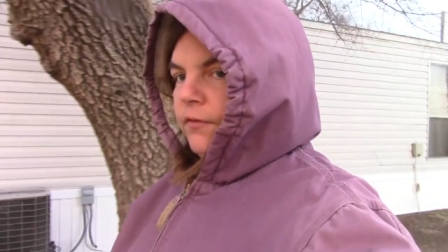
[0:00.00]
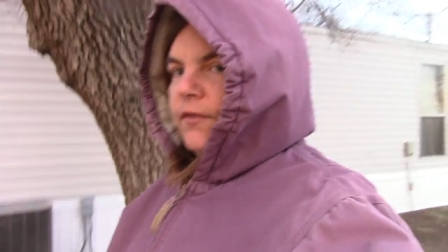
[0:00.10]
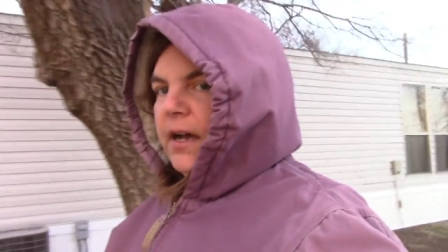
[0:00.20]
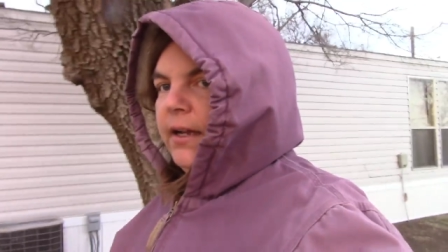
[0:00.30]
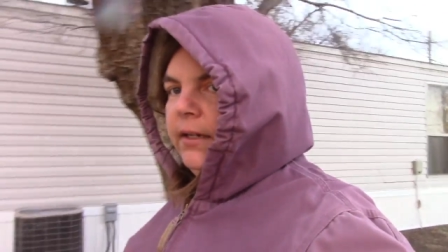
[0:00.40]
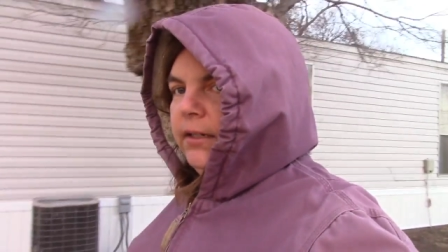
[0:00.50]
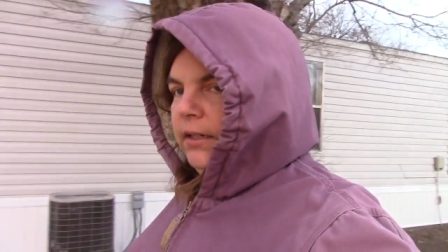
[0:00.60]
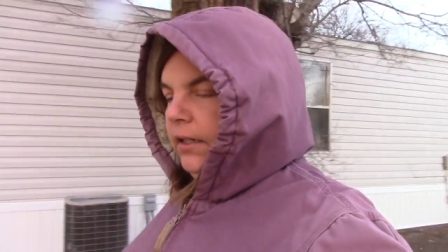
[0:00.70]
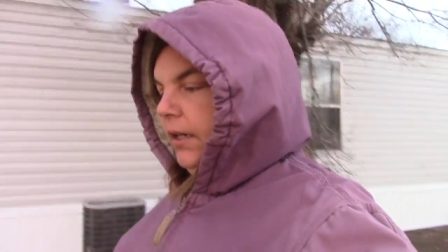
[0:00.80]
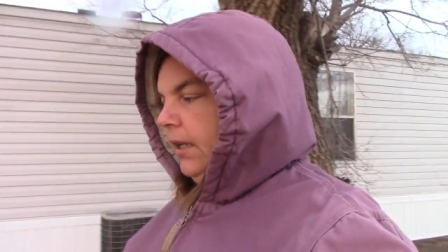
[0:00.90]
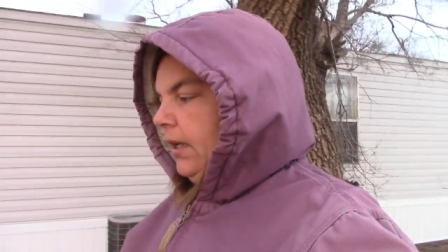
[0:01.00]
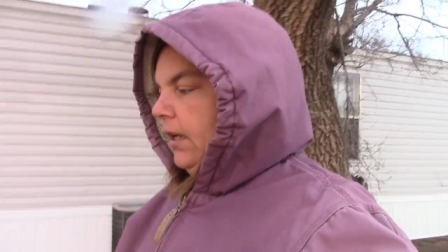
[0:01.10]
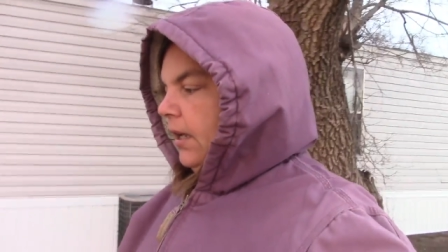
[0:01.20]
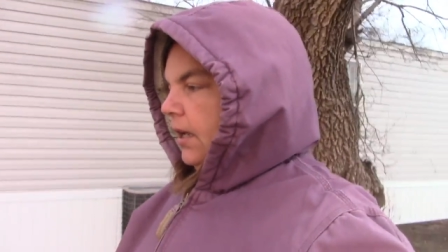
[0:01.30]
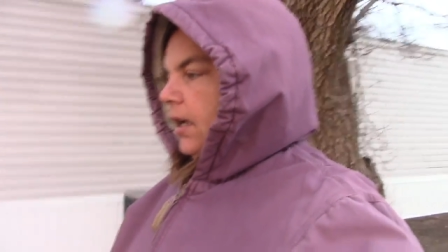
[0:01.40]
the fire.
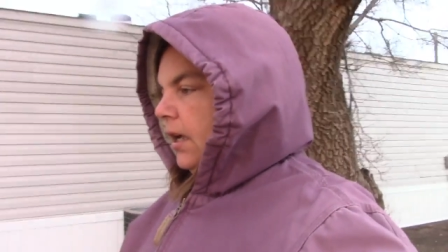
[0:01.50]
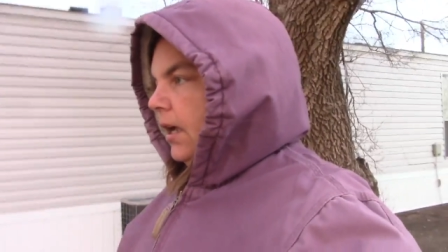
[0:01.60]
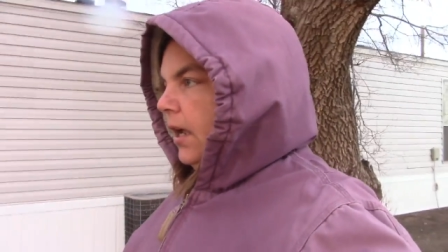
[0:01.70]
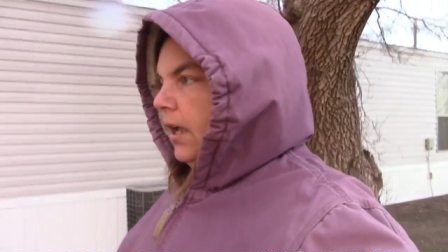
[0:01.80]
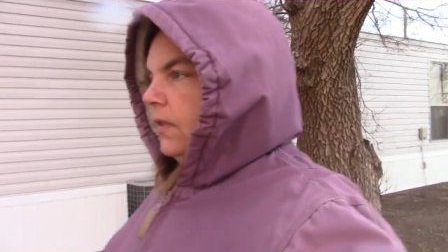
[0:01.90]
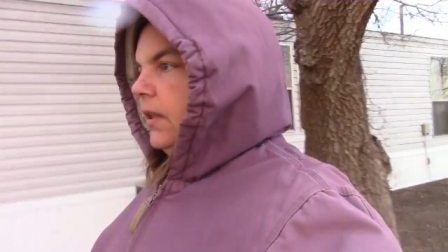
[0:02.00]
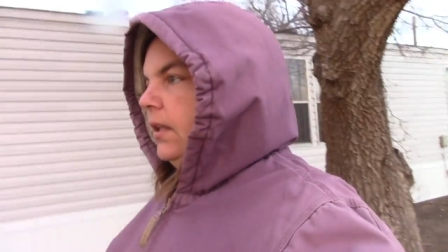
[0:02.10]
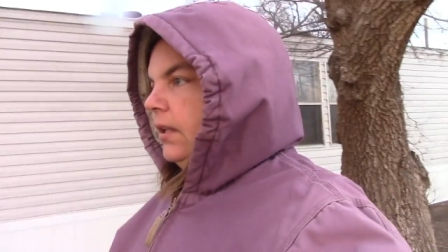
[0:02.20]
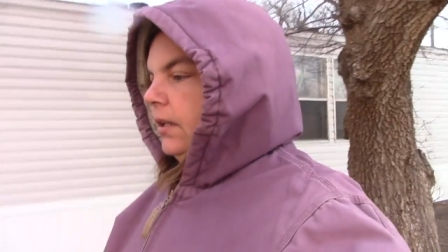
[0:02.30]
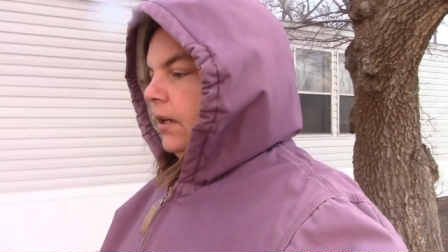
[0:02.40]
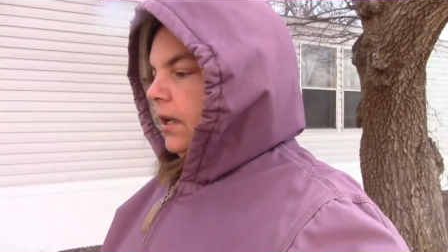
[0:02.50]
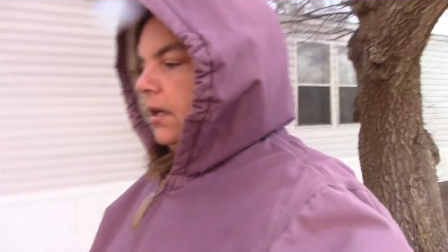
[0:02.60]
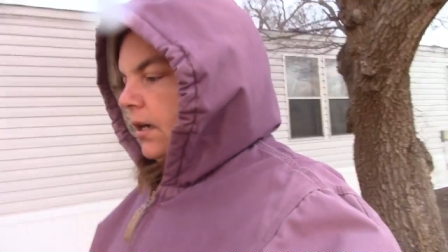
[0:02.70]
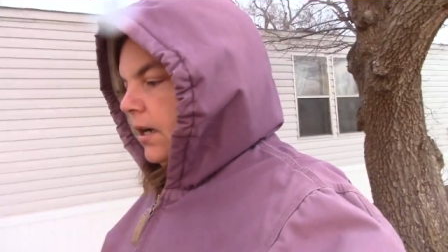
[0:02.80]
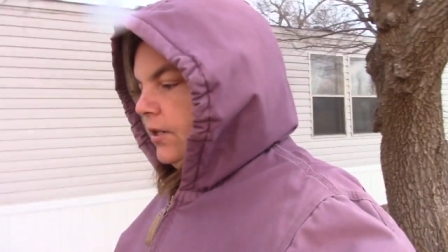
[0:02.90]
And
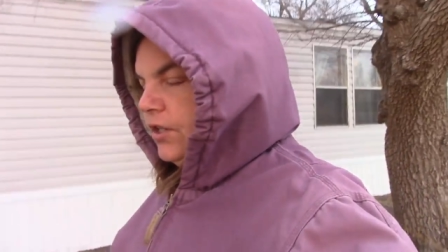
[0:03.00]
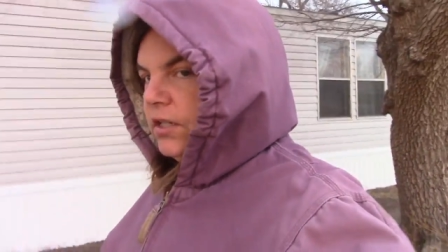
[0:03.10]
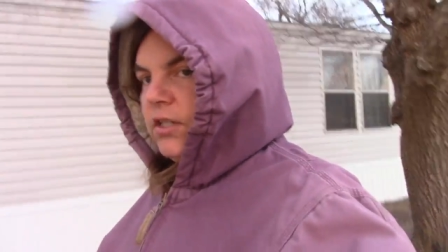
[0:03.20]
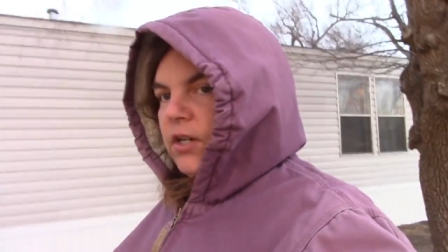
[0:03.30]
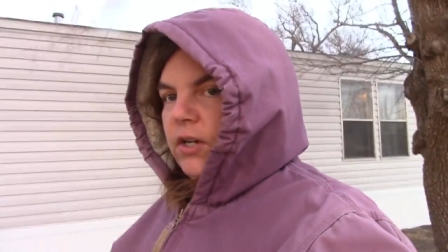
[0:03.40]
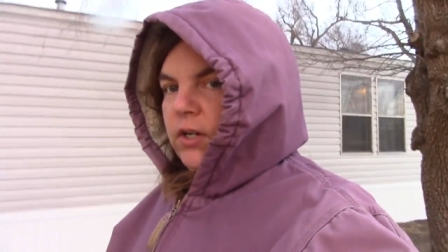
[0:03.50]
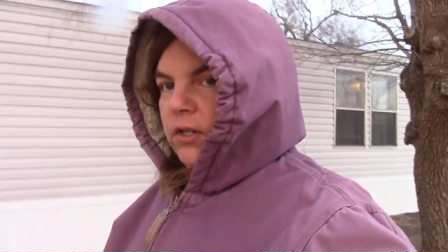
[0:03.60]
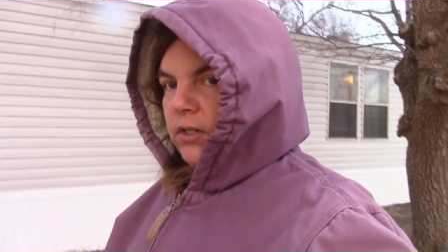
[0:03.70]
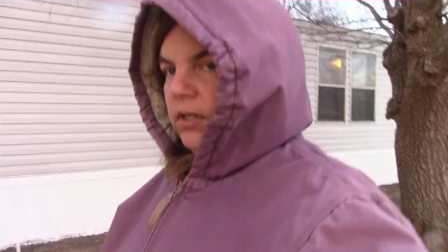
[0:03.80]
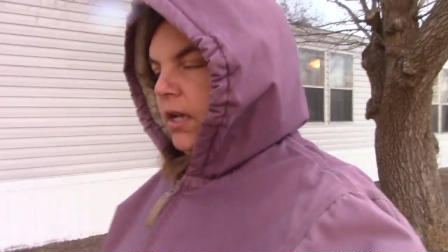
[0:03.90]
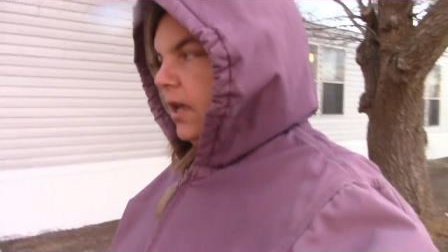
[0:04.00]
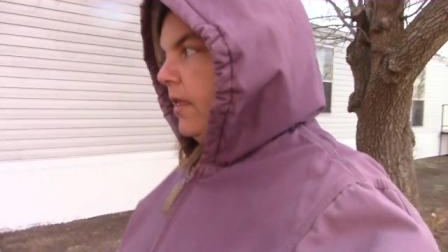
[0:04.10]
then I just heard